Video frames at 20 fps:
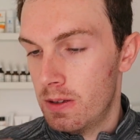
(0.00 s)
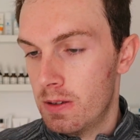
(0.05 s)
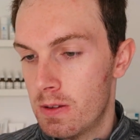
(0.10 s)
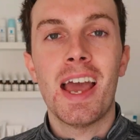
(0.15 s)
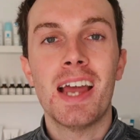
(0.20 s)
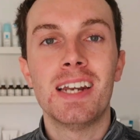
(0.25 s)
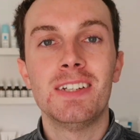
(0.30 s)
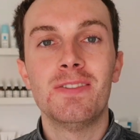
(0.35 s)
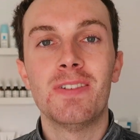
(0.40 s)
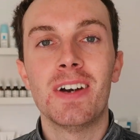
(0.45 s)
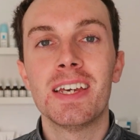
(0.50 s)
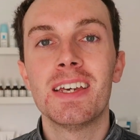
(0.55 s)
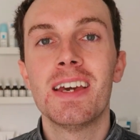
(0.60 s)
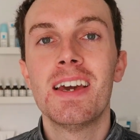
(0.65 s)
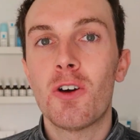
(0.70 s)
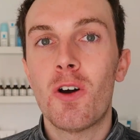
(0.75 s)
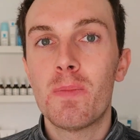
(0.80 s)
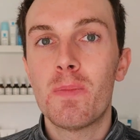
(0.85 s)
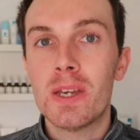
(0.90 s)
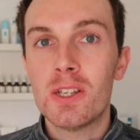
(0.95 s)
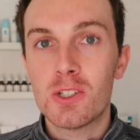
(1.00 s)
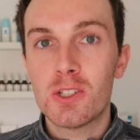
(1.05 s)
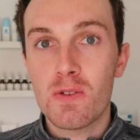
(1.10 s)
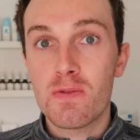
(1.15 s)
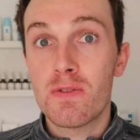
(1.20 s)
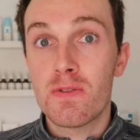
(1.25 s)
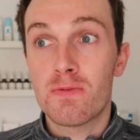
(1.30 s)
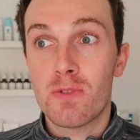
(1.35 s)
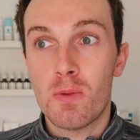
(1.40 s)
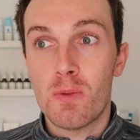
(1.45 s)
Anyway, so I've been
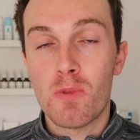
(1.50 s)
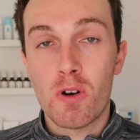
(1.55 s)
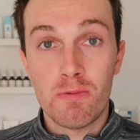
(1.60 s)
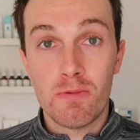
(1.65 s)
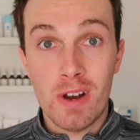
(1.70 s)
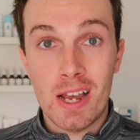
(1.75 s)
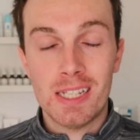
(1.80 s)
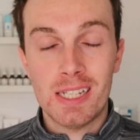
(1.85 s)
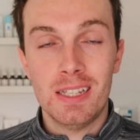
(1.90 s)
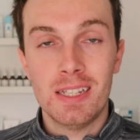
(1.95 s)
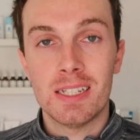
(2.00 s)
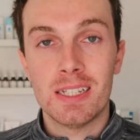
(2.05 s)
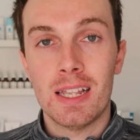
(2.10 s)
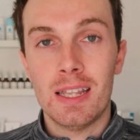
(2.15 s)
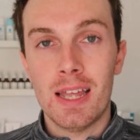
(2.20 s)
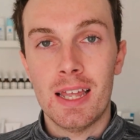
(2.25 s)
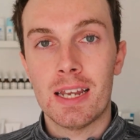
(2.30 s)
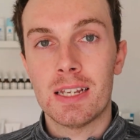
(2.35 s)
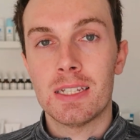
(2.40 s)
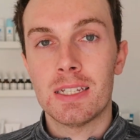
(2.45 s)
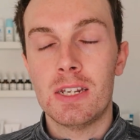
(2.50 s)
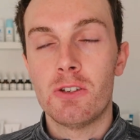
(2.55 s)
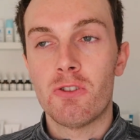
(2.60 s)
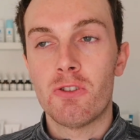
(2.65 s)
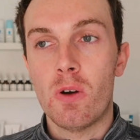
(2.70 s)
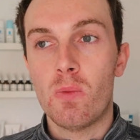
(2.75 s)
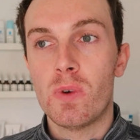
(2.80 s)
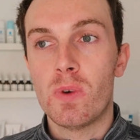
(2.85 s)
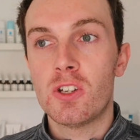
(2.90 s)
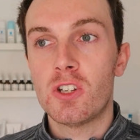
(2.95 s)
suffering from restless leg
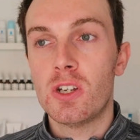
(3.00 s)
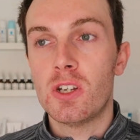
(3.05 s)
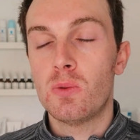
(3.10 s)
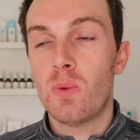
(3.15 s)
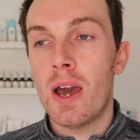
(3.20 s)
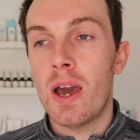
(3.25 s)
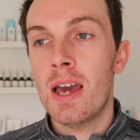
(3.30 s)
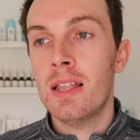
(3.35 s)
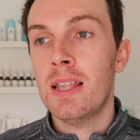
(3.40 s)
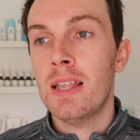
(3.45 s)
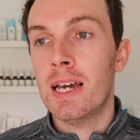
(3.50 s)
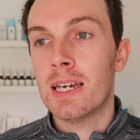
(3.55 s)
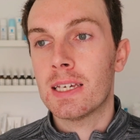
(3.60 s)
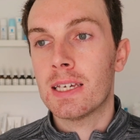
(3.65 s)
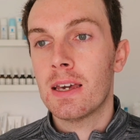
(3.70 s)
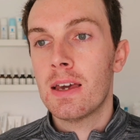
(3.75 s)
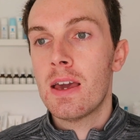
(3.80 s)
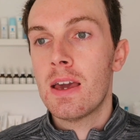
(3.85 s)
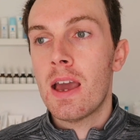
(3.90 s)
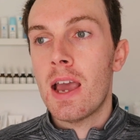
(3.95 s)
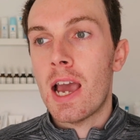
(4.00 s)
syndrome, which is where like